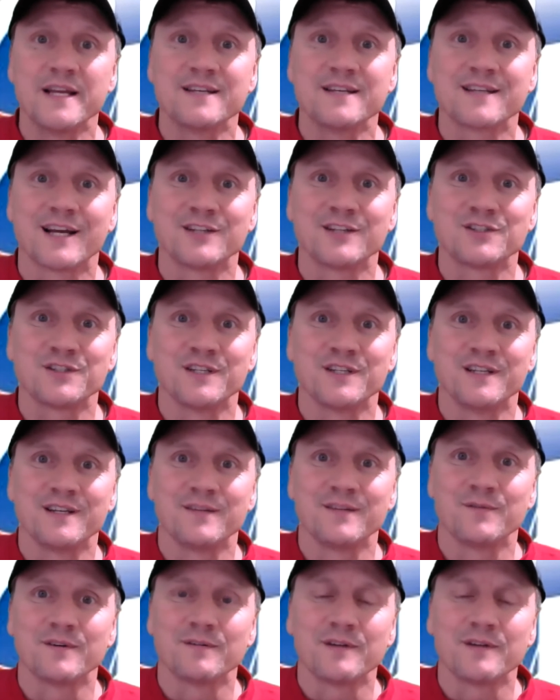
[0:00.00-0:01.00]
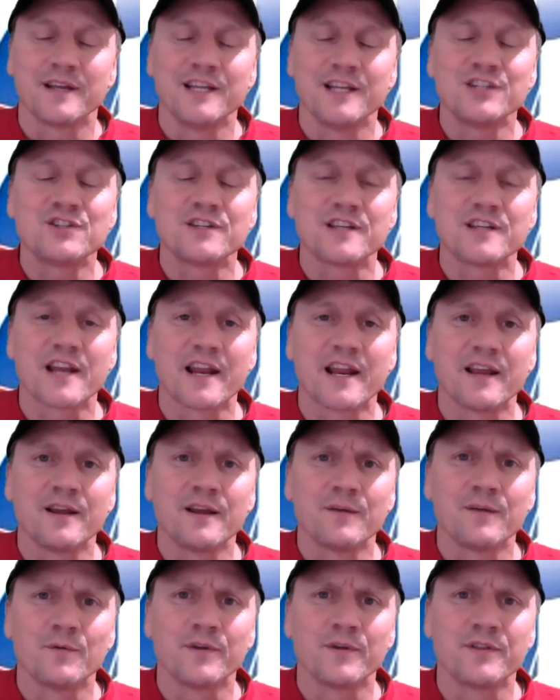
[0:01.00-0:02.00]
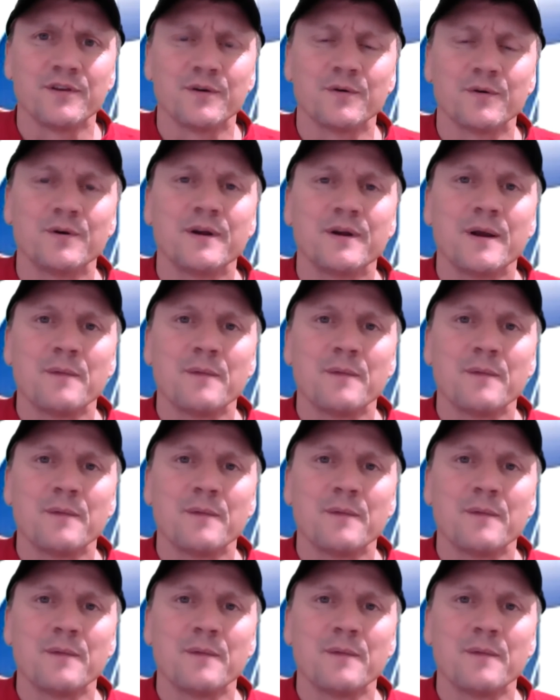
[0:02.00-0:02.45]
in touch each day with you,